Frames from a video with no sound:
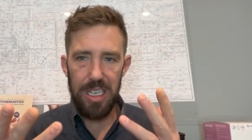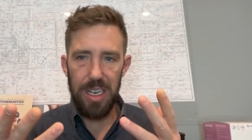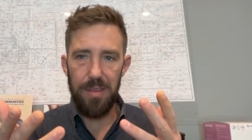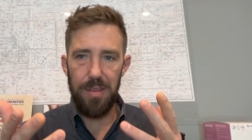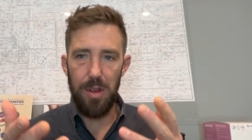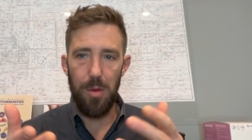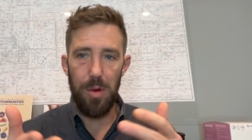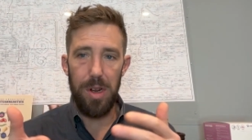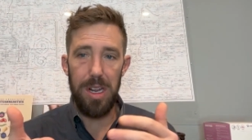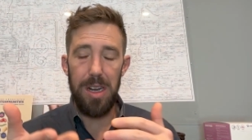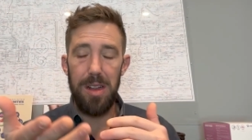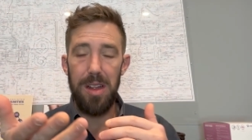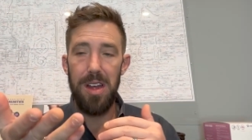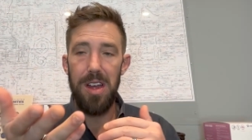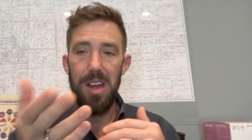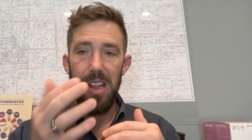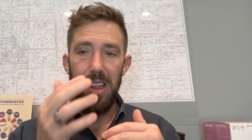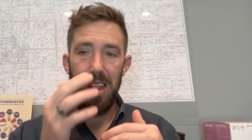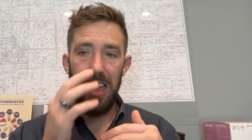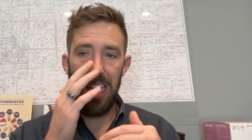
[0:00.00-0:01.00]
And if you read
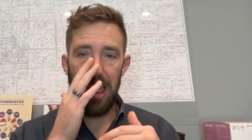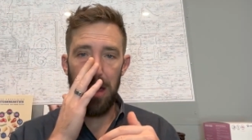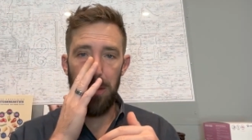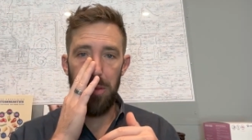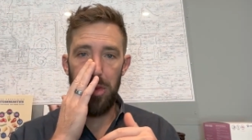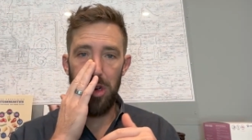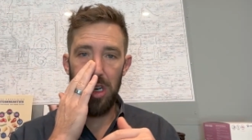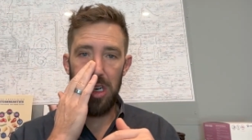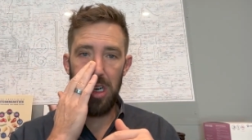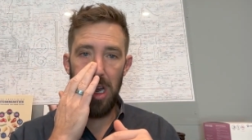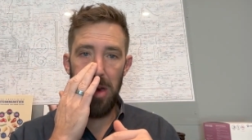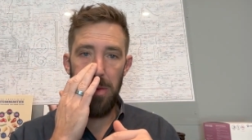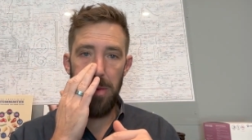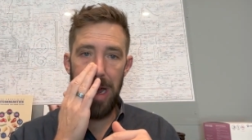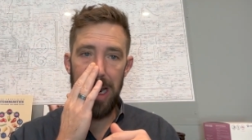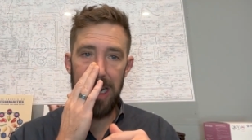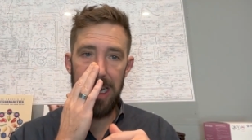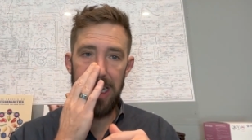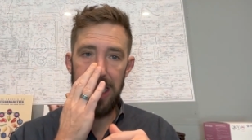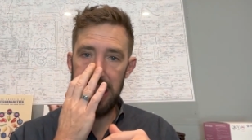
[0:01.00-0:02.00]
like a book on
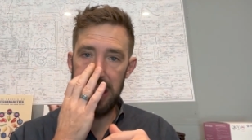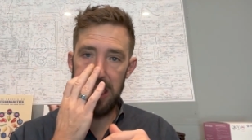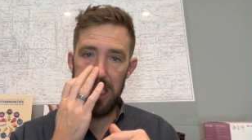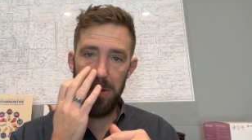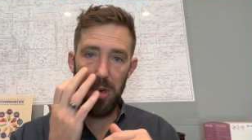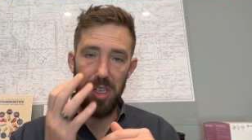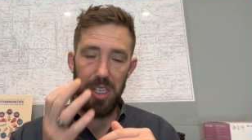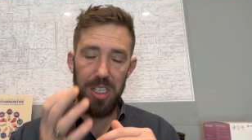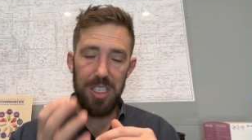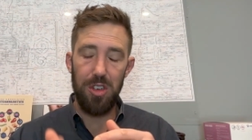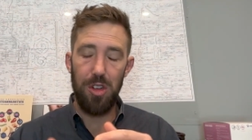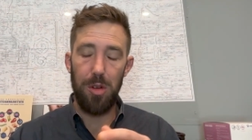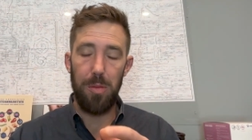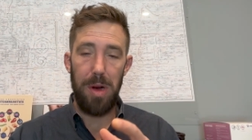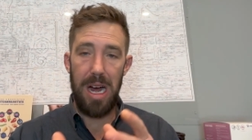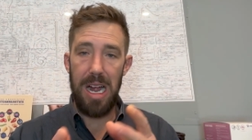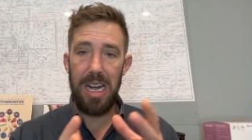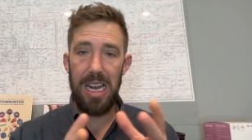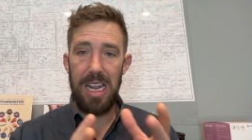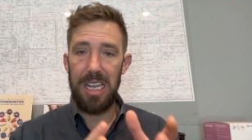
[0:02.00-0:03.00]
magnesium or listen to a
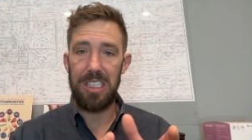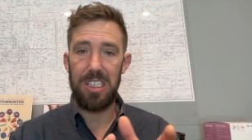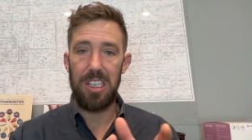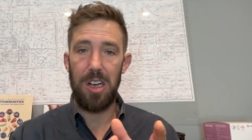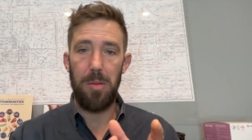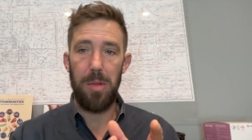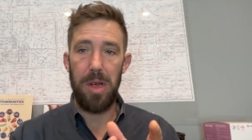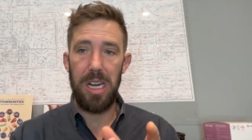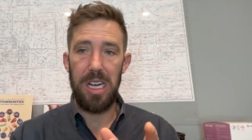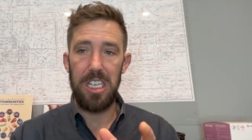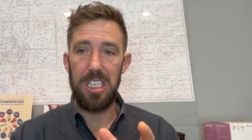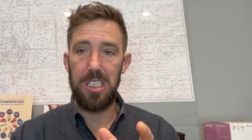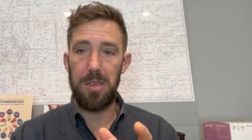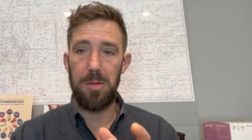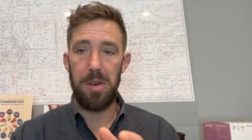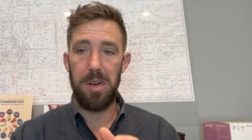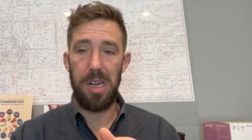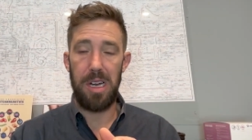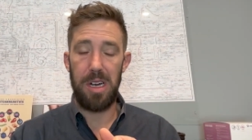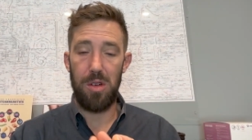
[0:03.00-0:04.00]
podcast on magnesium,
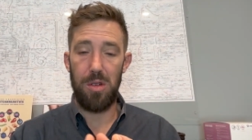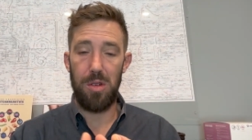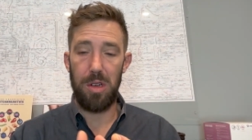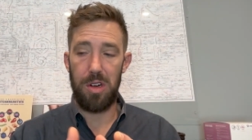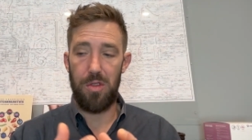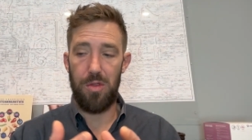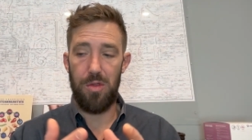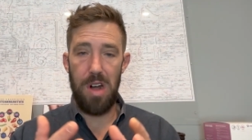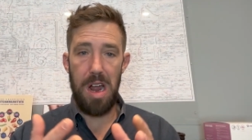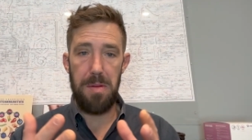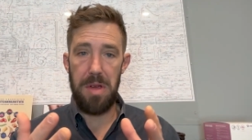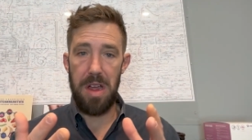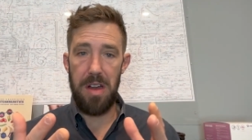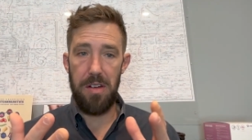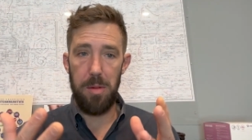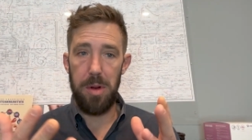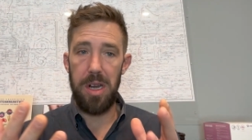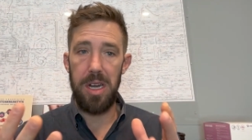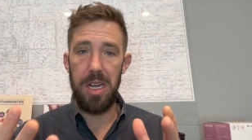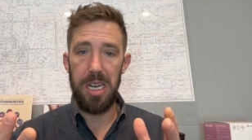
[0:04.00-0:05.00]
you're like, holy crap,
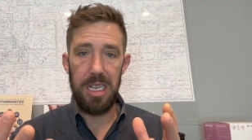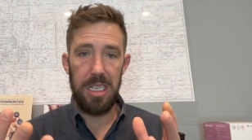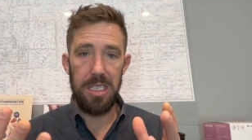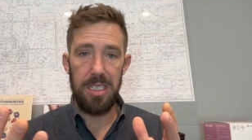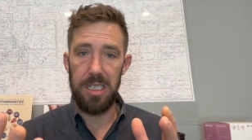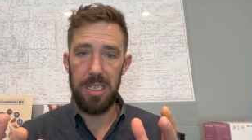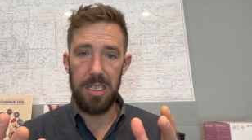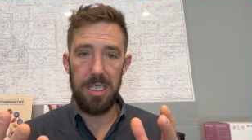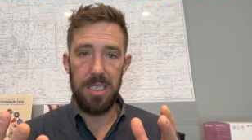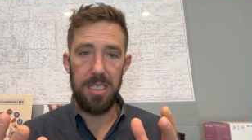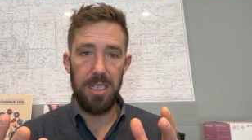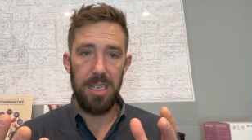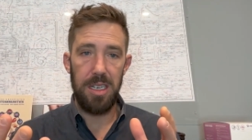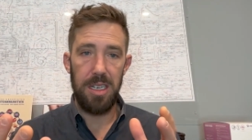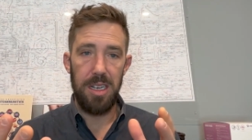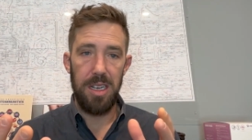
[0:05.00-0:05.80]
everybody needs this.